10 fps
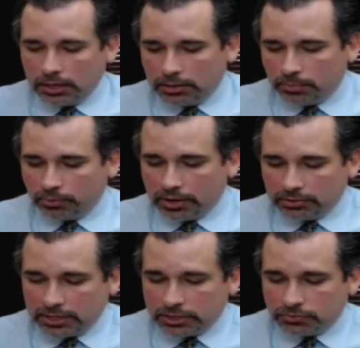the
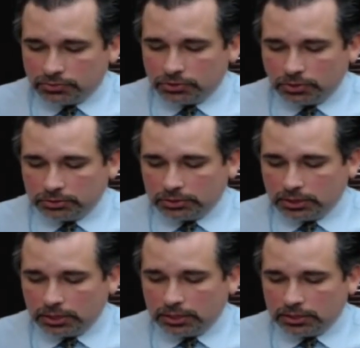breath test
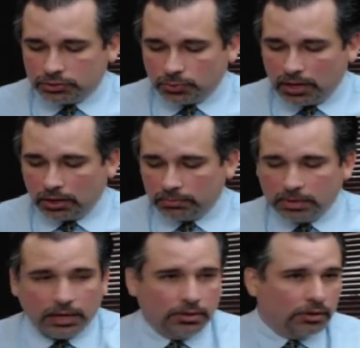result as
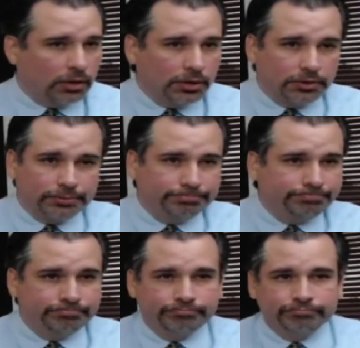well. There are